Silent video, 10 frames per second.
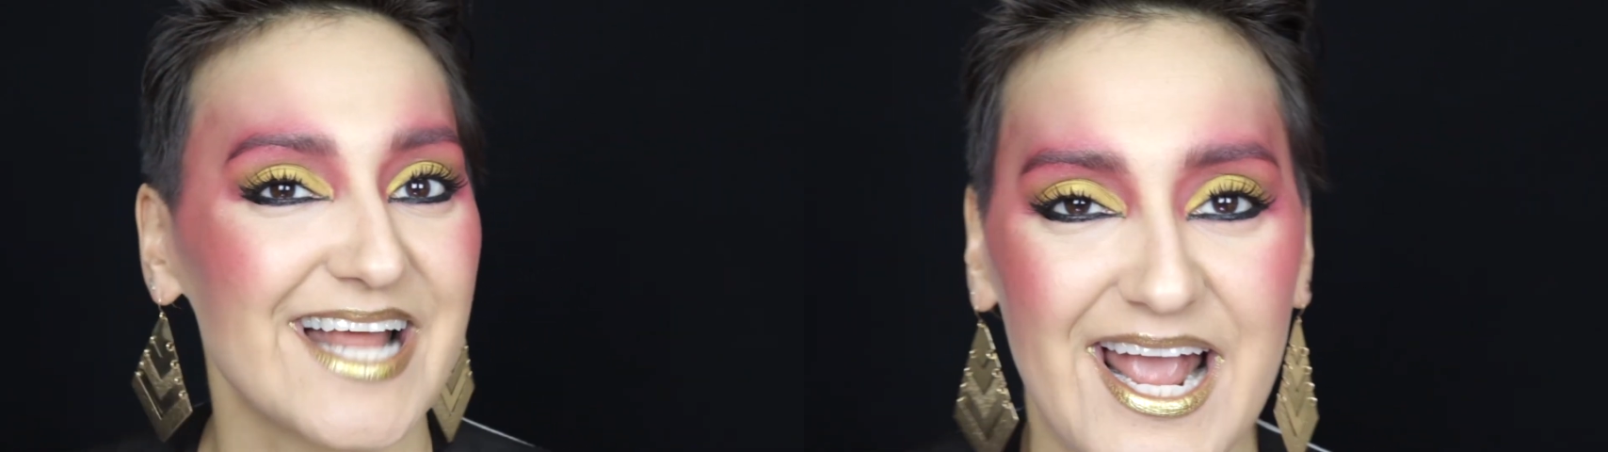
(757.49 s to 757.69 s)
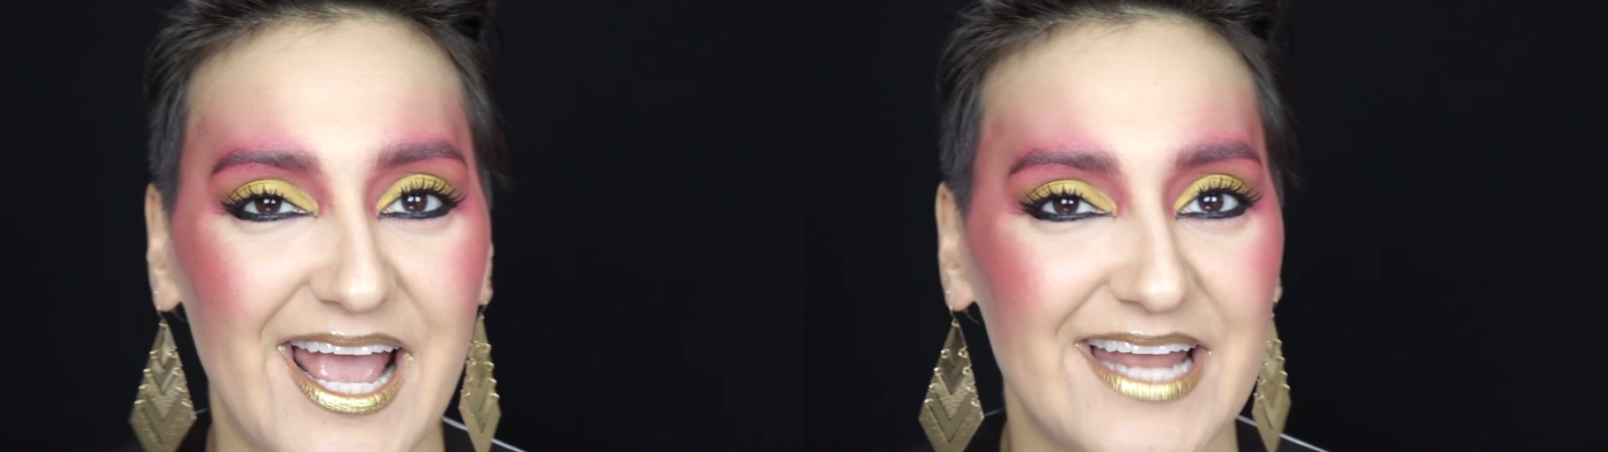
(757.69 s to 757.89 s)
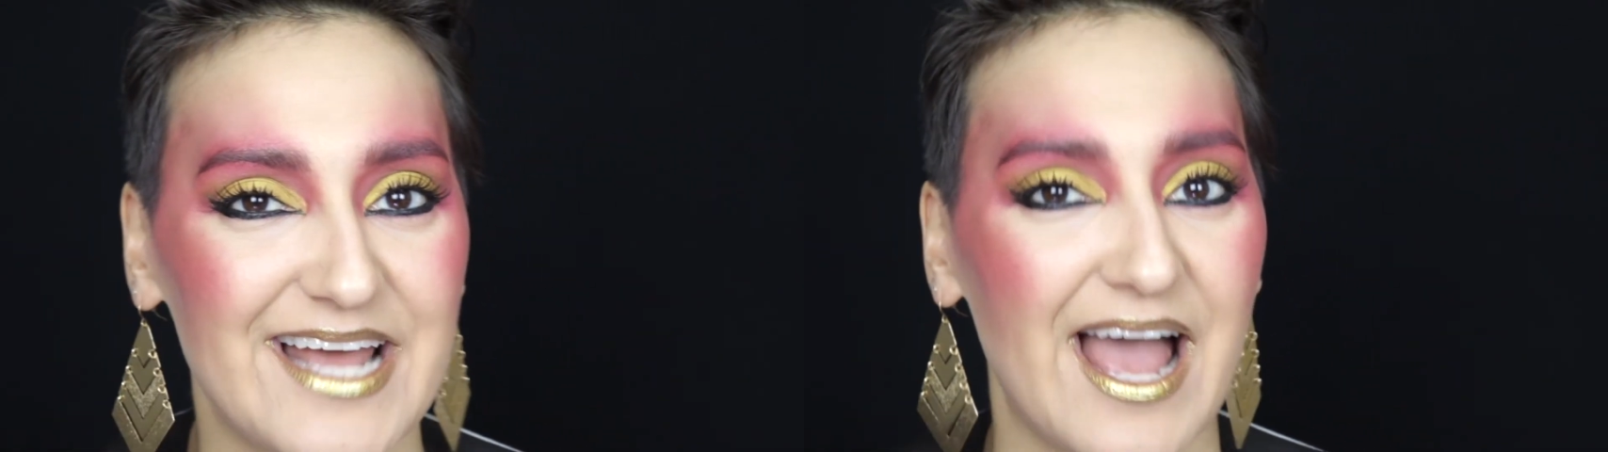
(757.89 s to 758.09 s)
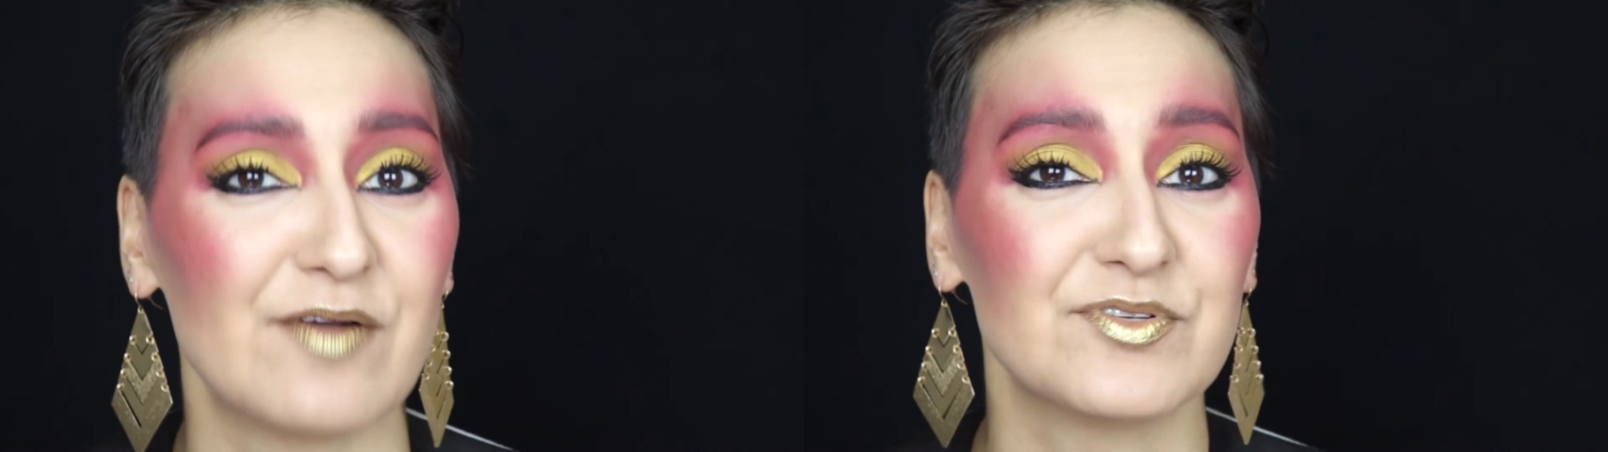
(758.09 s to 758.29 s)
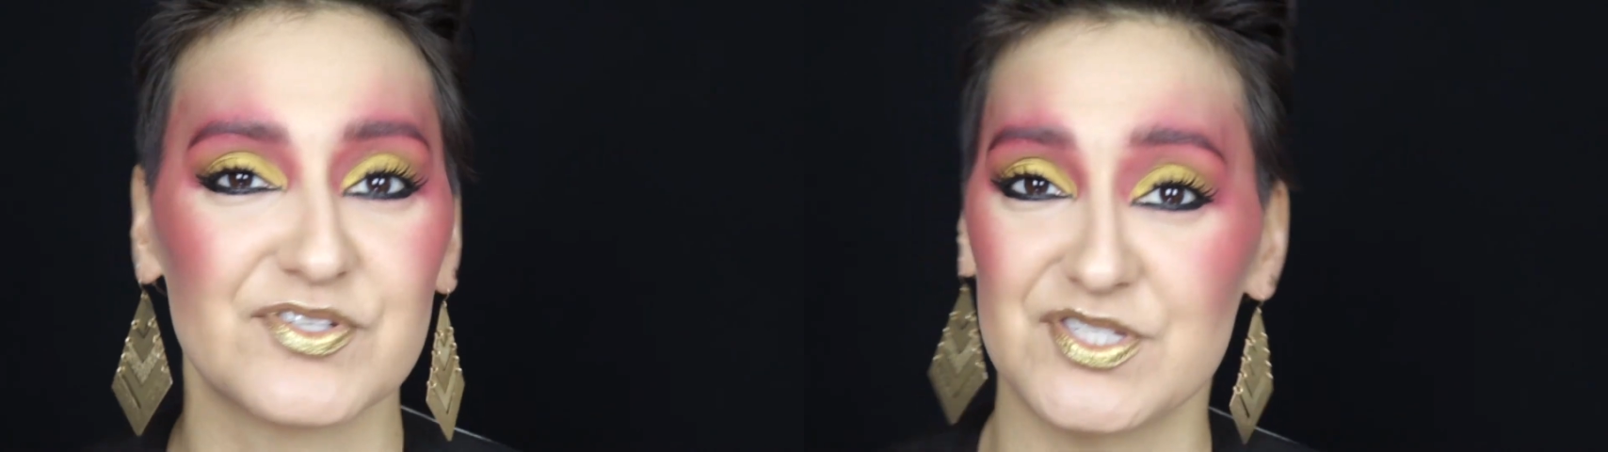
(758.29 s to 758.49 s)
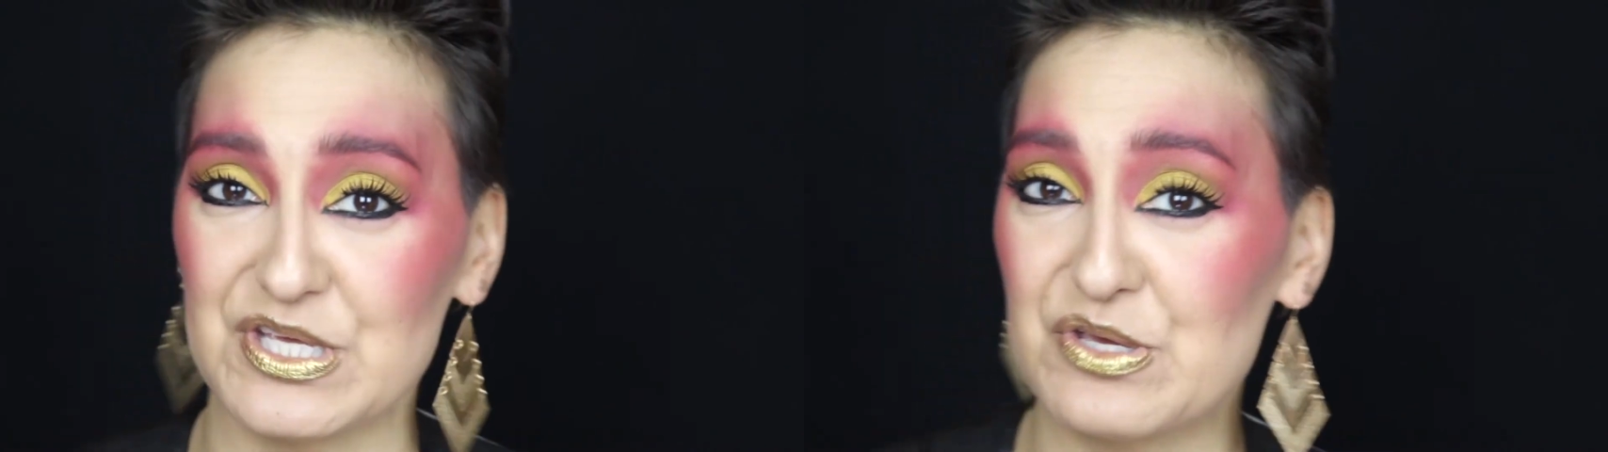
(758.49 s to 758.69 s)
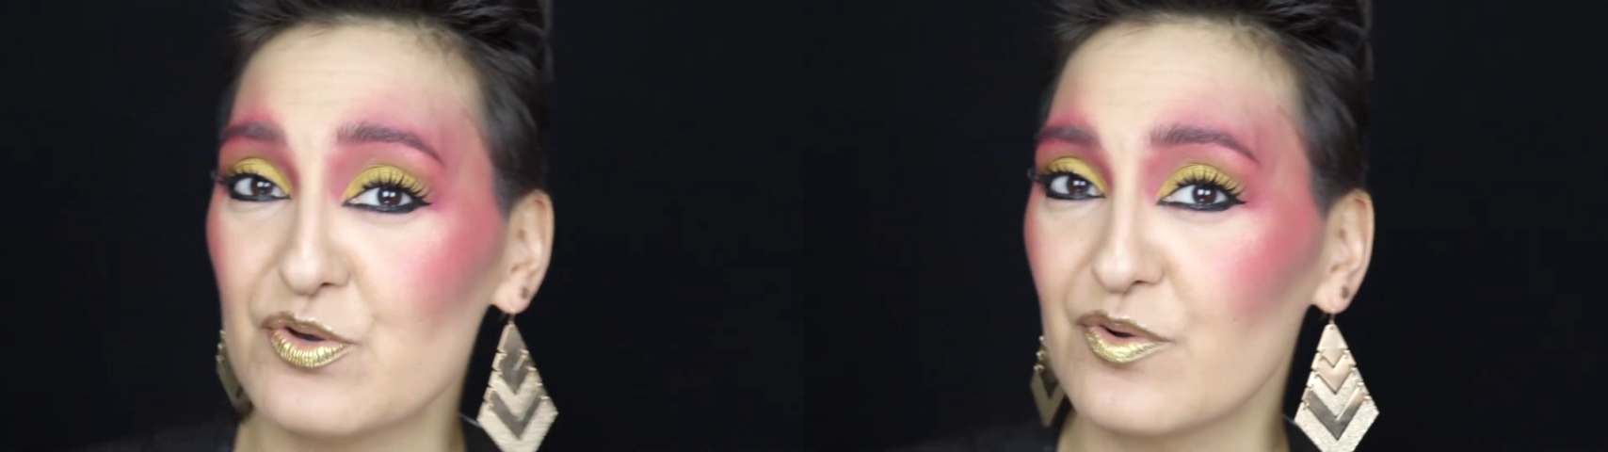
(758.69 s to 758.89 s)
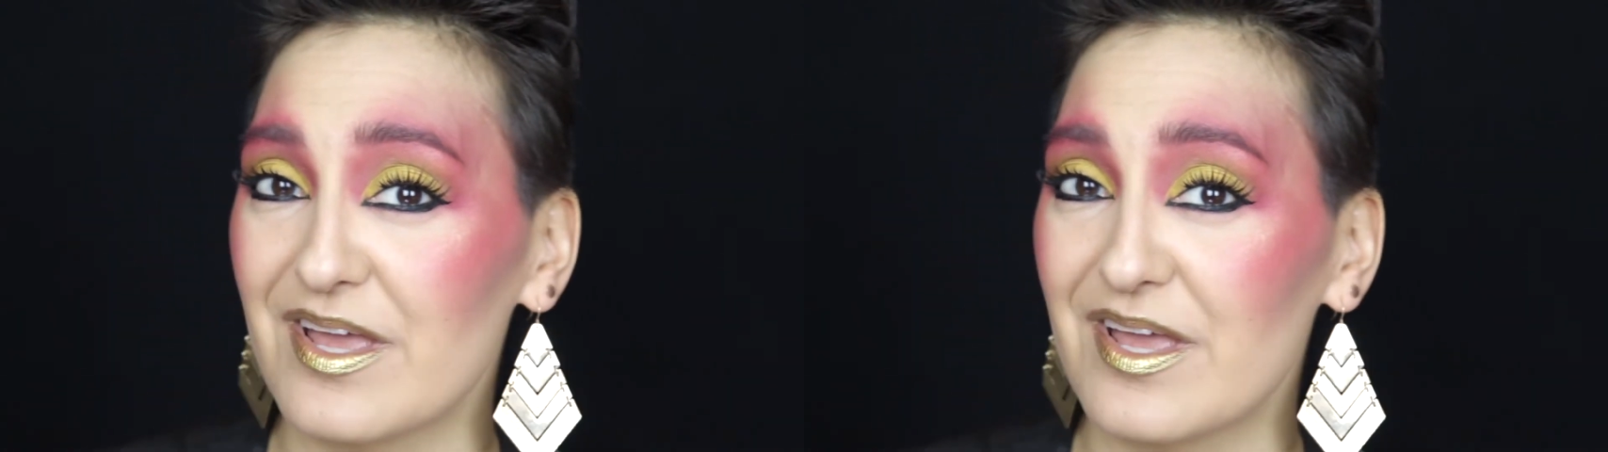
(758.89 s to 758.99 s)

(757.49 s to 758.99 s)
and I will see you